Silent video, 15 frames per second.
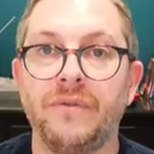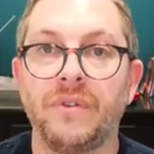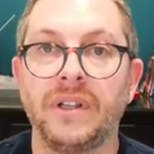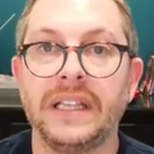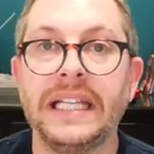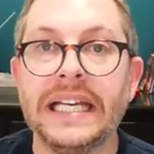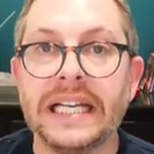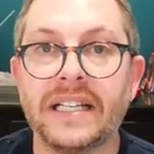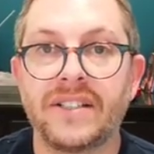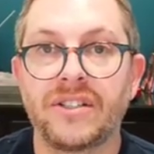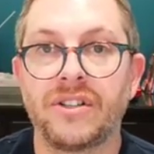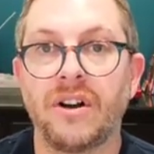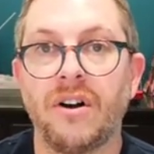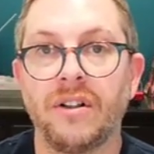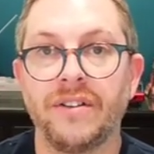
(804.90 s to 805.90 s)
links
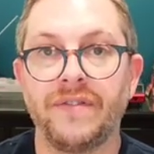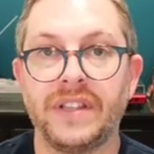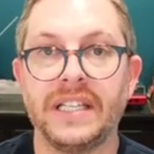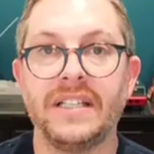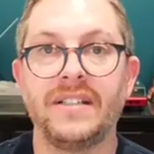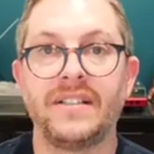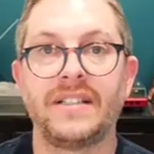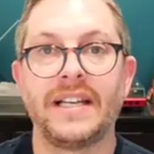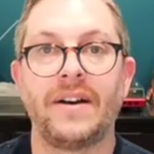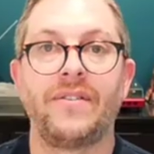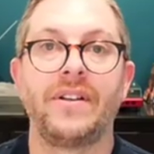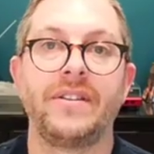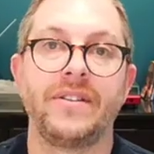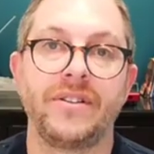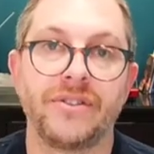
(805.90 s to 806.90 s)
to all of these
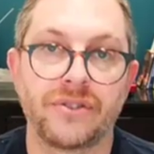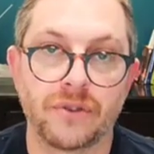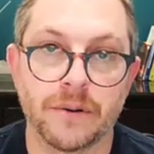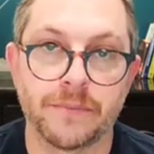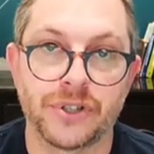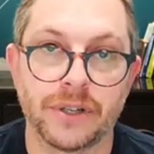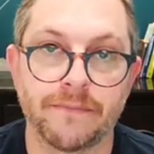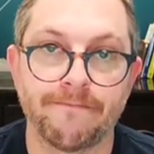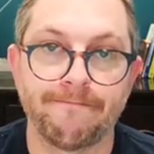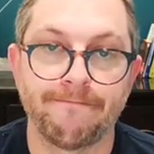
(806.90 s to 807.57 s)
down in the description.